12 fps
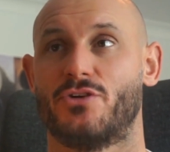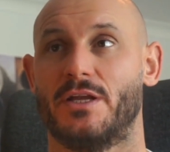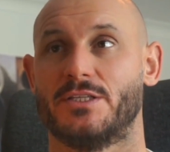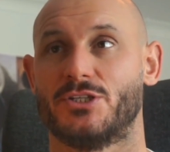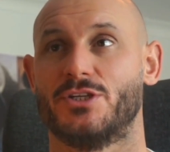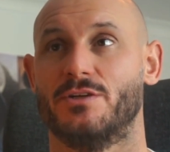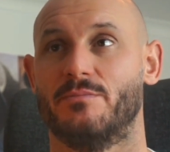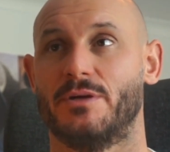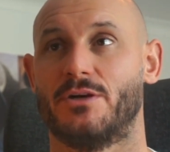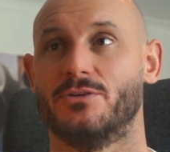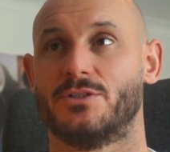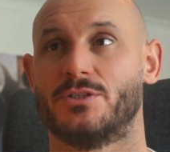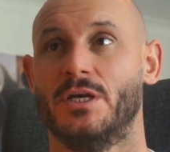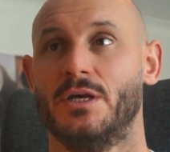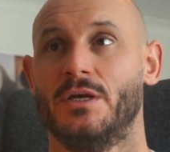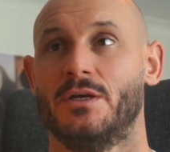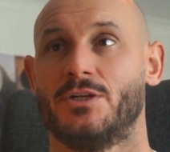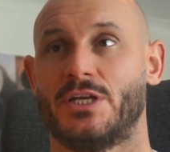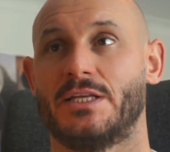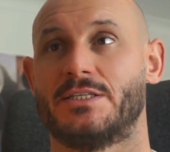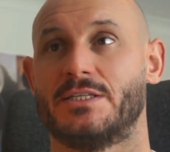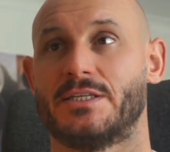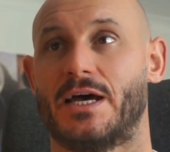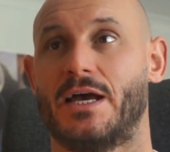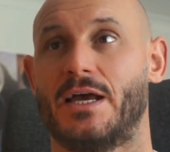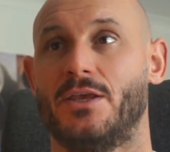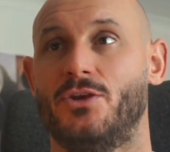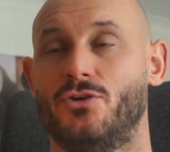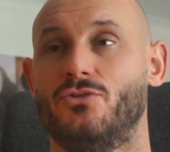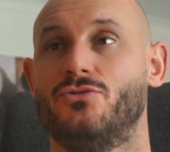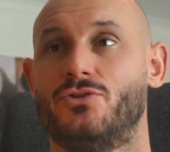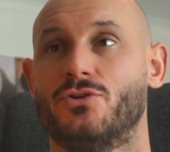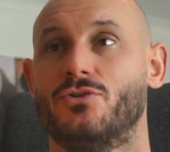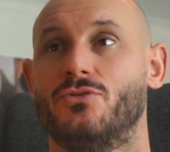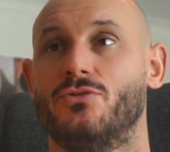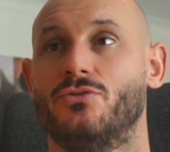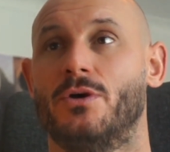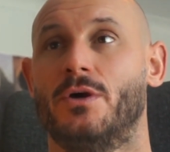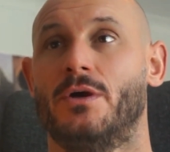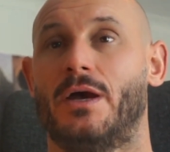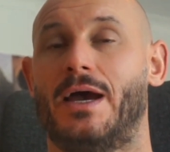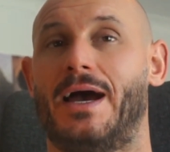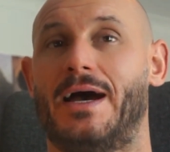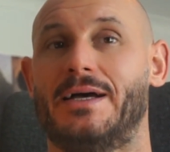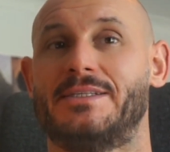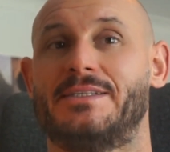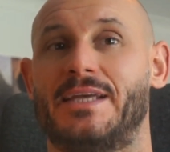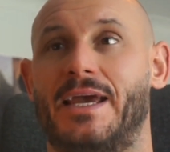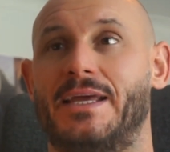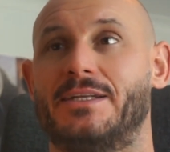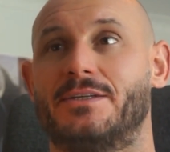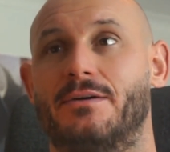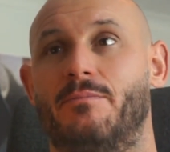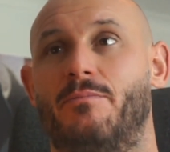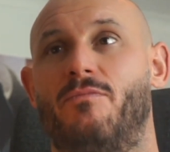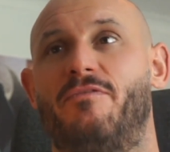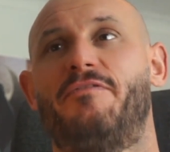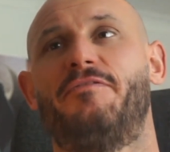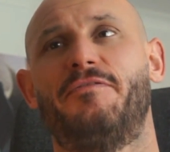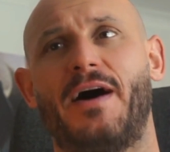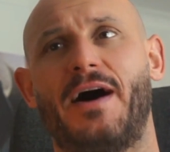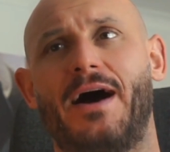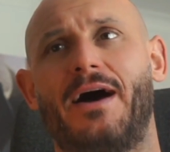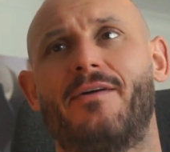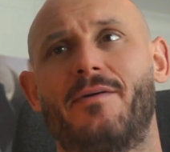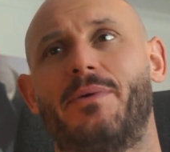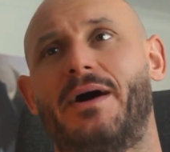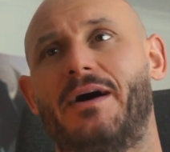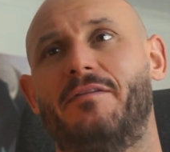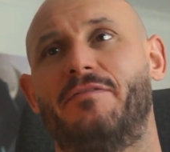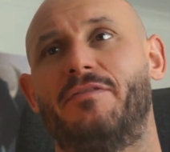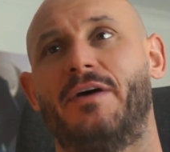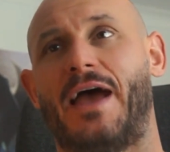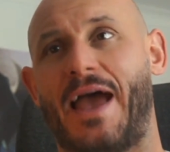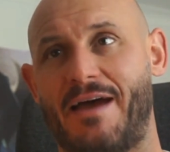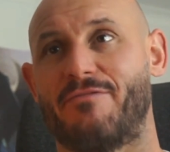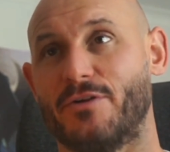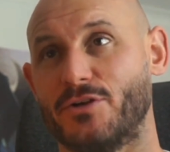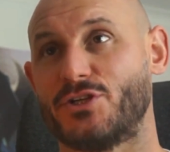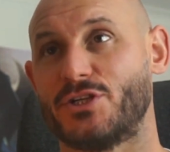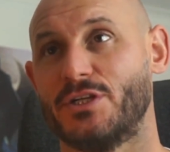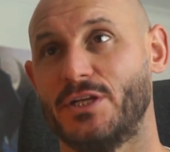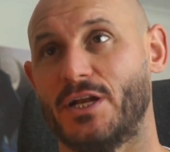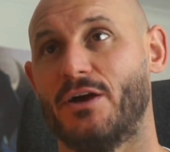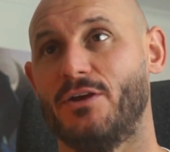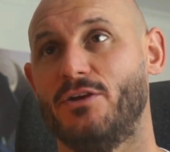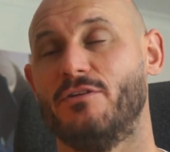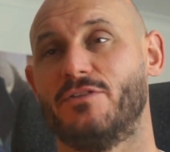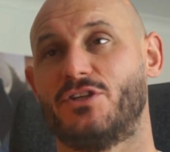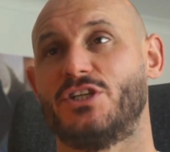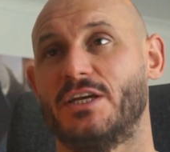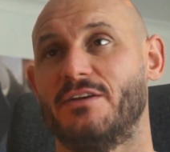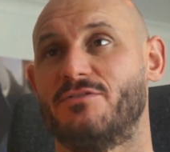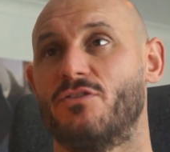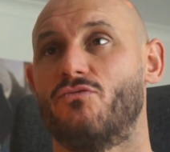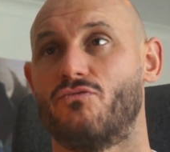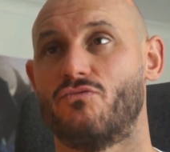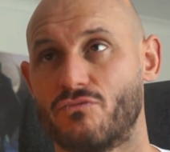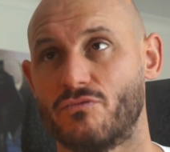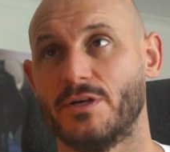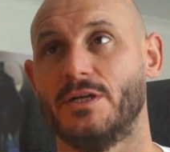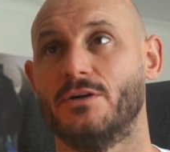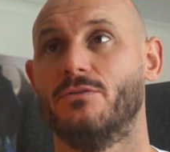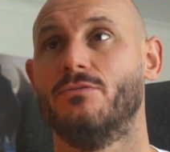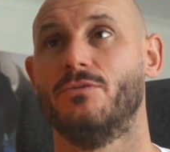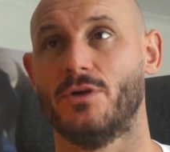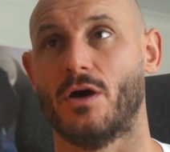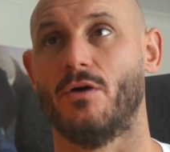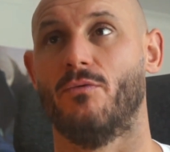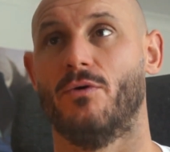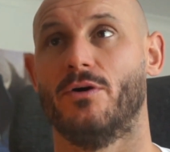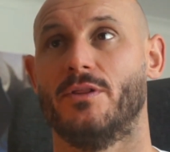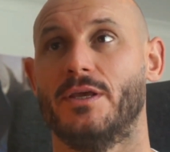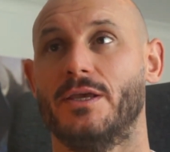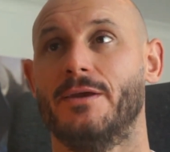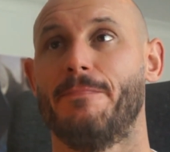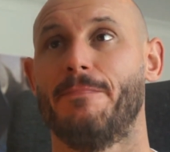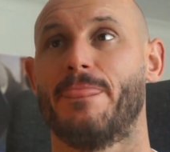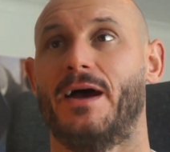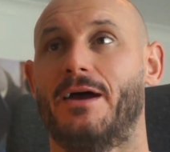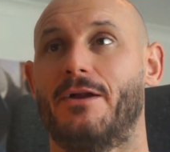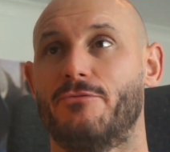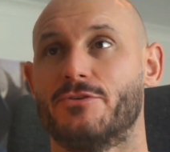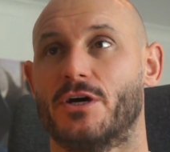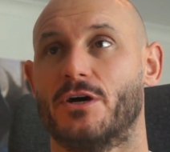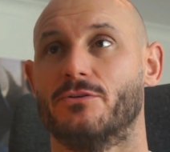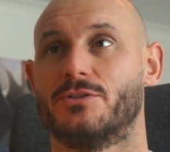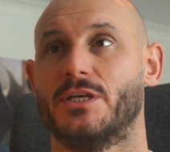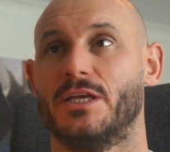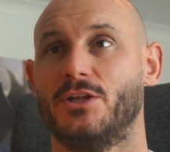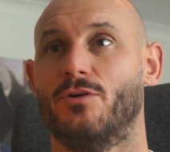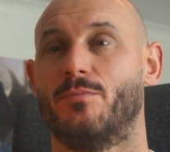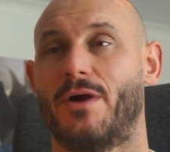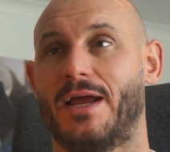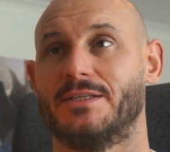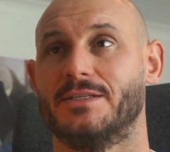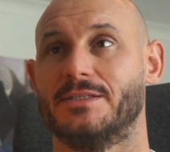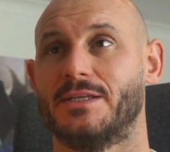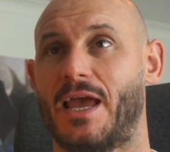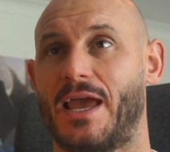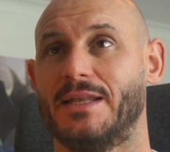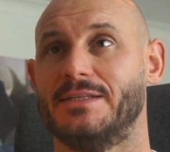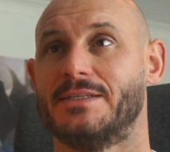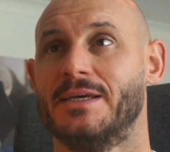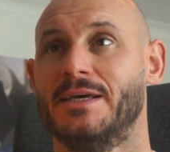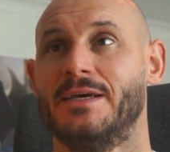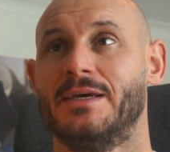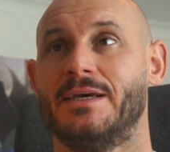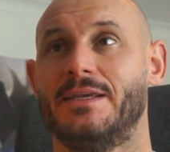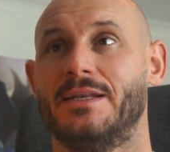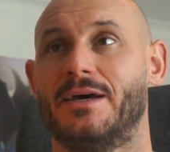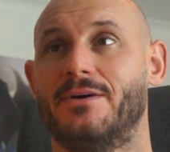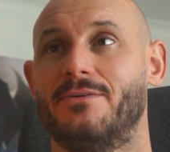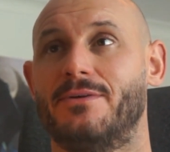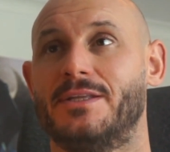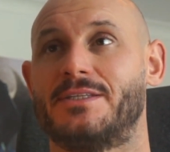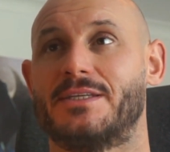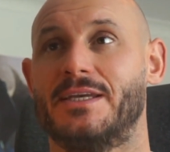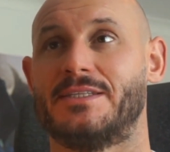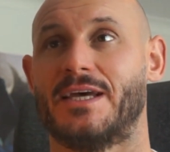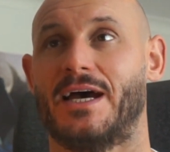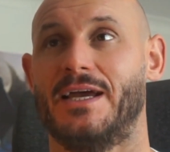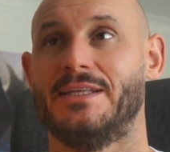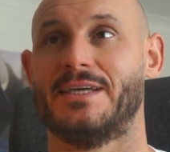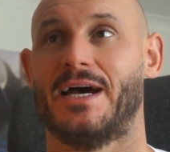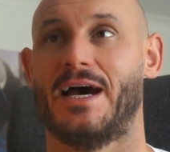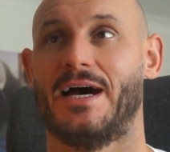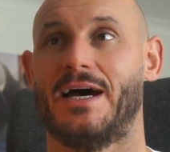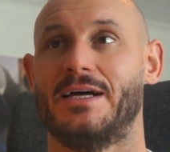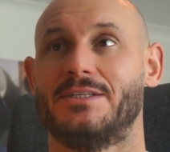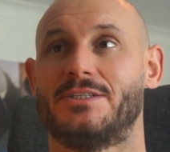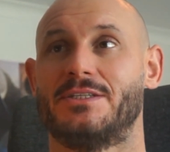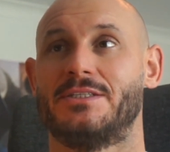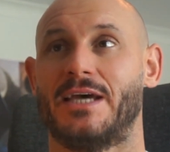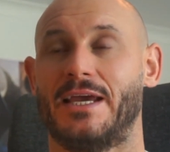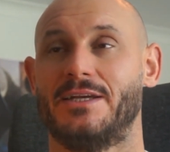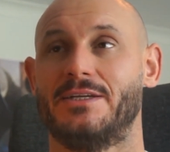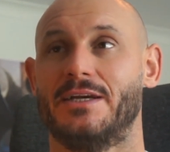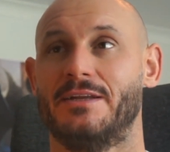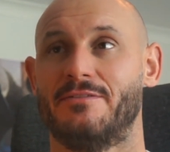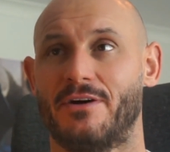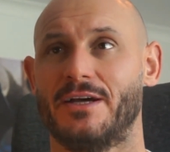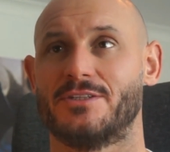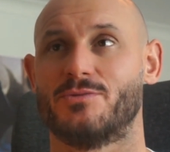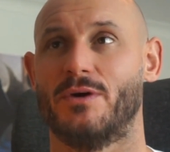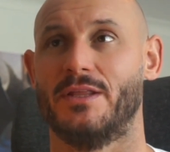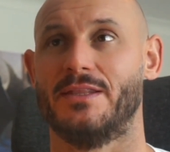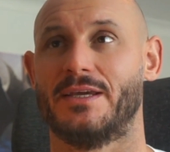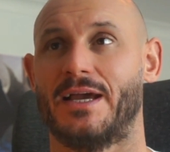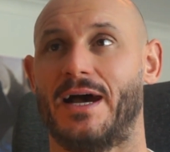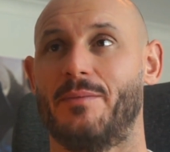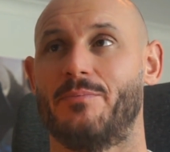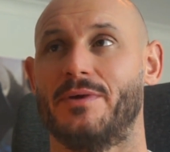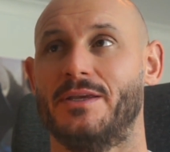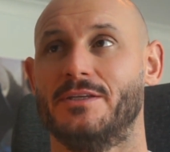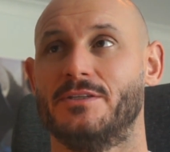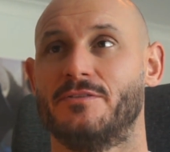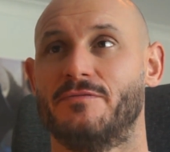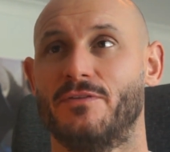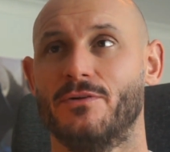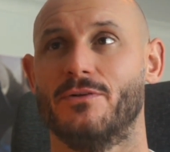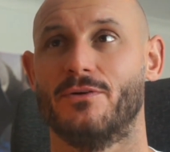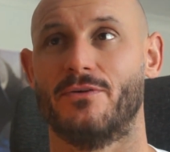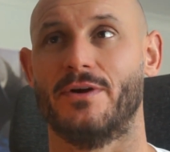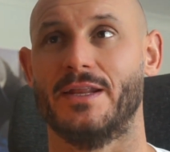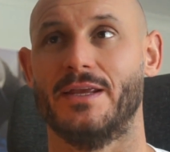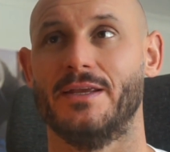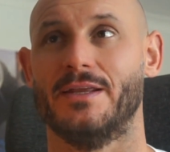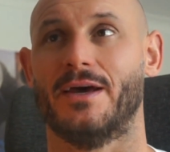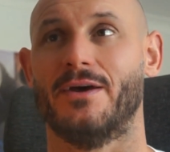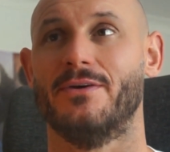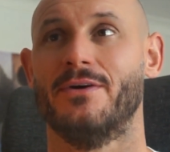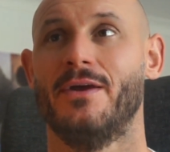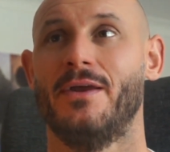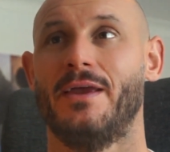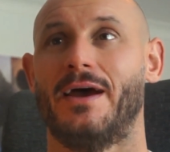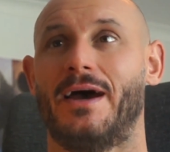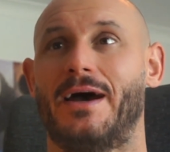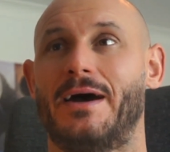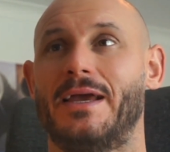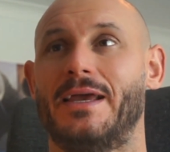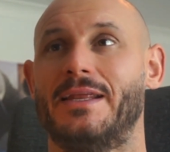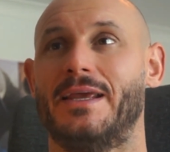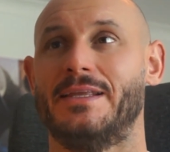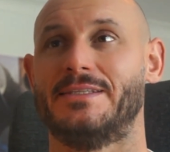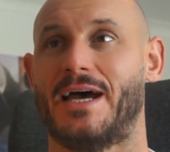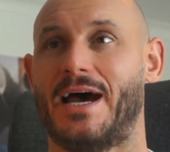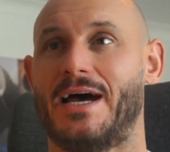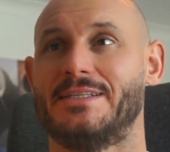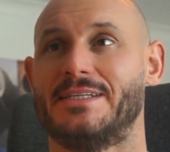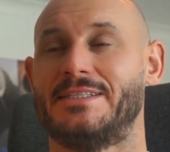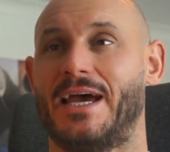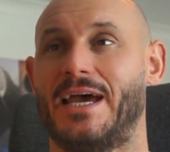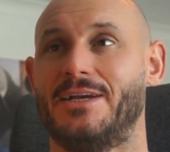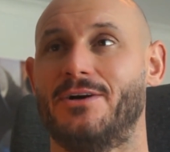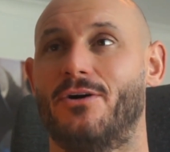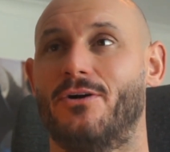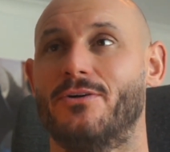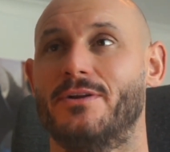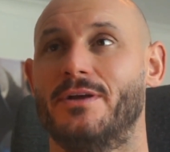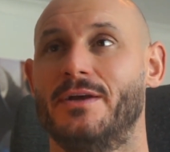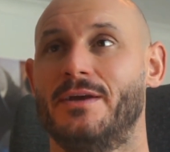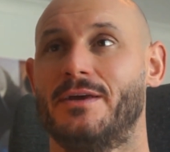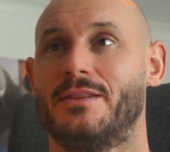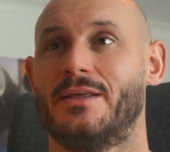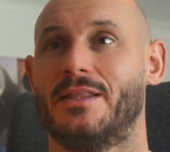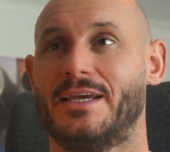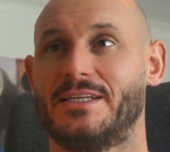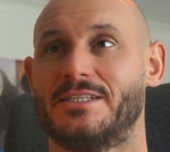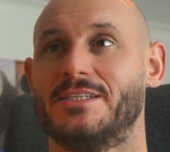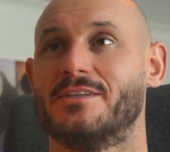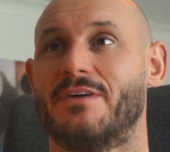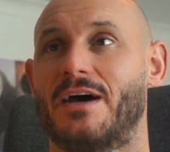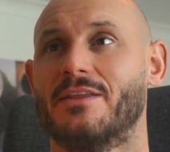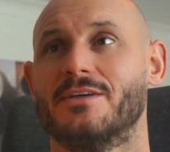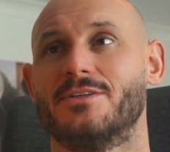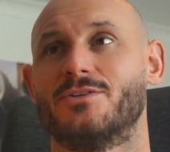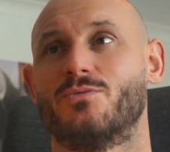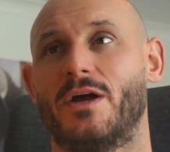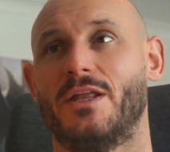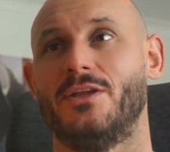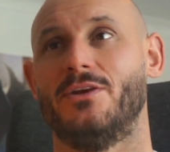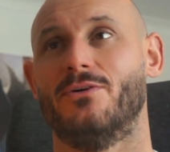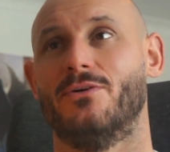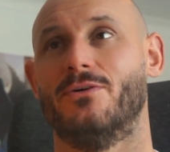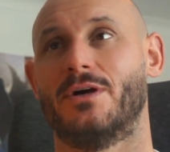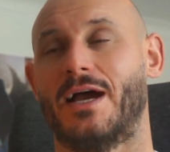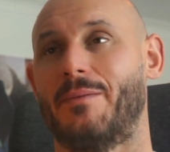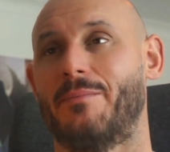transition, because chances are you do stand far above average. You know, you've achieved real noteworthy results in your practice, and you know it's hard to take advice when the cup is full already. You know, it's hard to take on the lessons of others when you